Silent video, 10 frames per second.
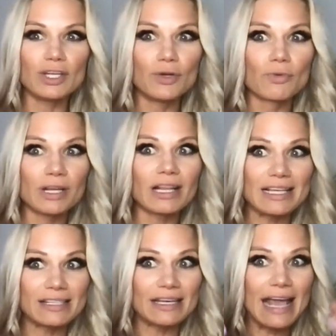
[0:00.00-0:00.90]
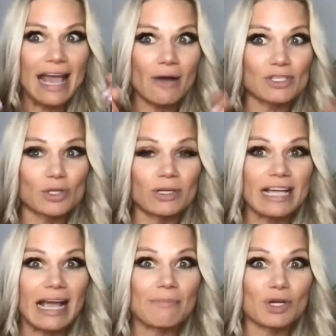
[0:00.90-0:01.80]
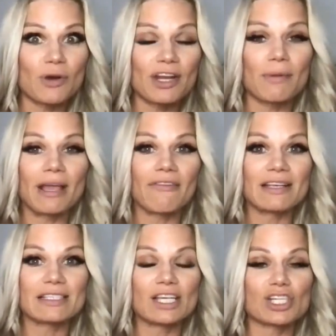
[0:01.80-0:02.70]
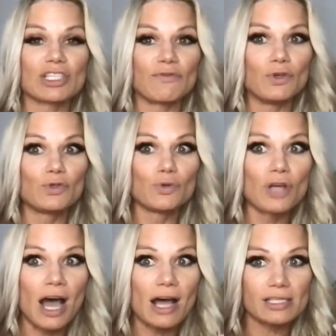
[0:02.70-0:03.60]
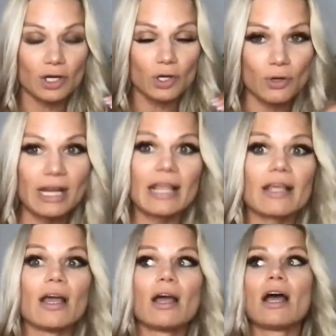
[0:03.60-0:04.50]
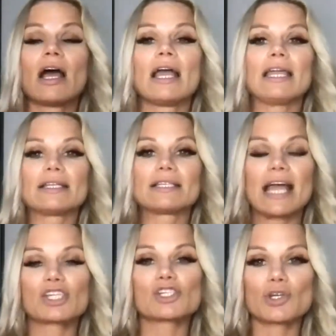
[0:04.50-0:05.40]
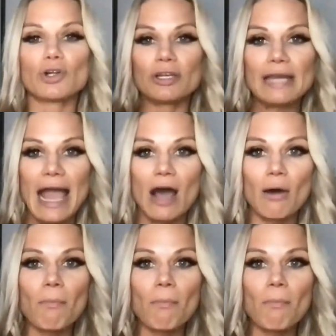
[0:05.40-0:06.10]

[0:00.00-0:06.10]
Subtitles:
and you realize that now is the only time to create your manifestations, if you do not start creating intentional now